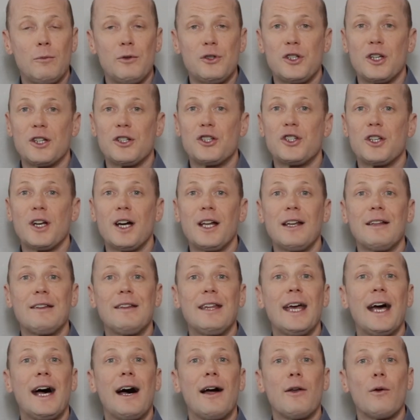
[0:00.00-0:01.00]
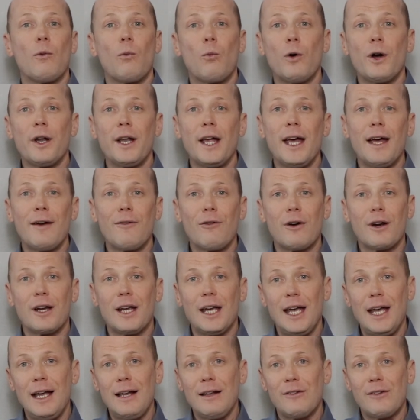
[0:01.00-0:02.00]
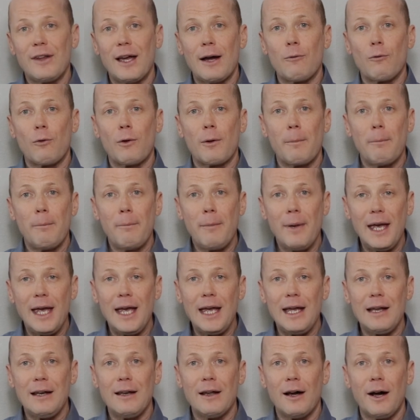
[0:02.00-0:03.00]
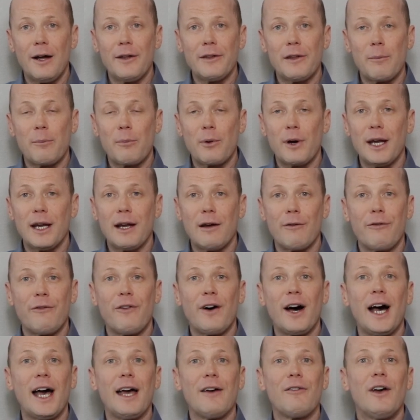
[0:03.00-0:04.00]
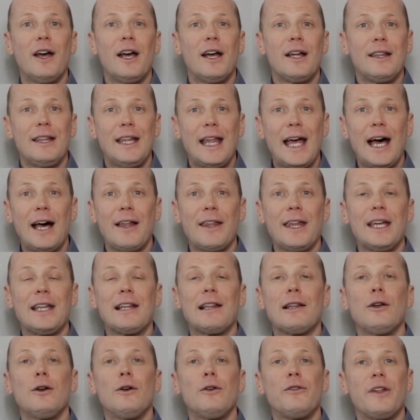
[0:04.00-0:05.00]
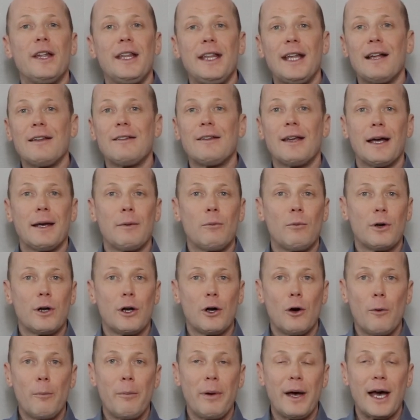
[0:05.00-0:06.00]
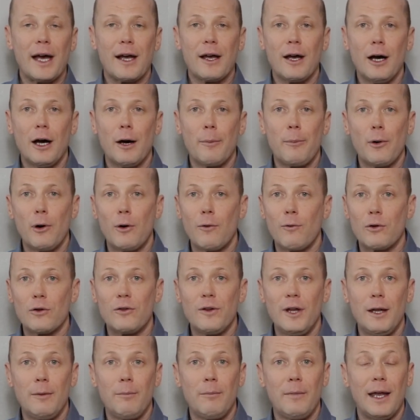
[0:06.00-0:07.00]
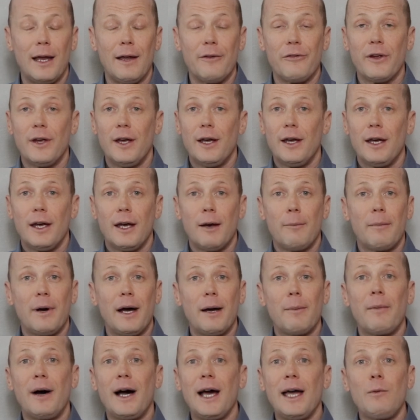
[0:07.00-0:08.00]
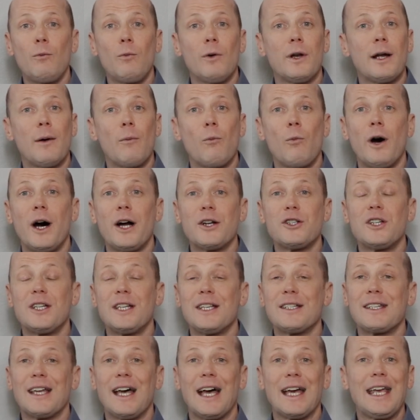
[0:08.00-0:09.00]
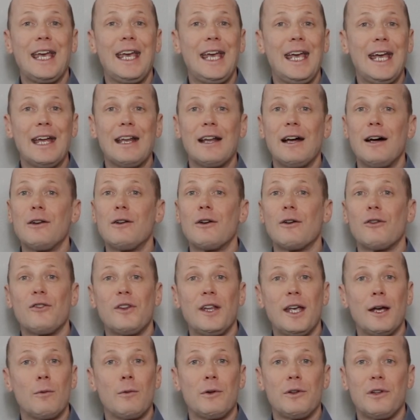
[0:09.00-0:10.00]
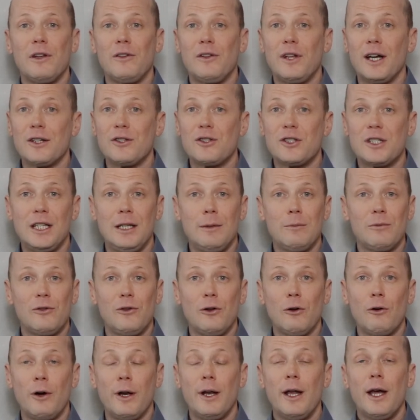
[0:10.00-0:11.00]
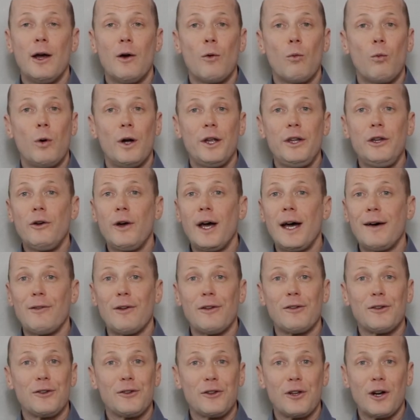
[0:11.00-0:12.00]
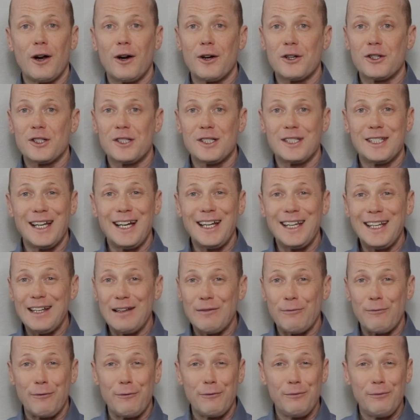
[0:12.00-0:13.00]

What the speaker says: would just shut it down. Whatever gains that were made on the break of five, now they'd lose, and that time would go back up over 10 minutes. In my mind, when I'm watching this, I can't understand what the Dutch team's doing. When you have a star-studded,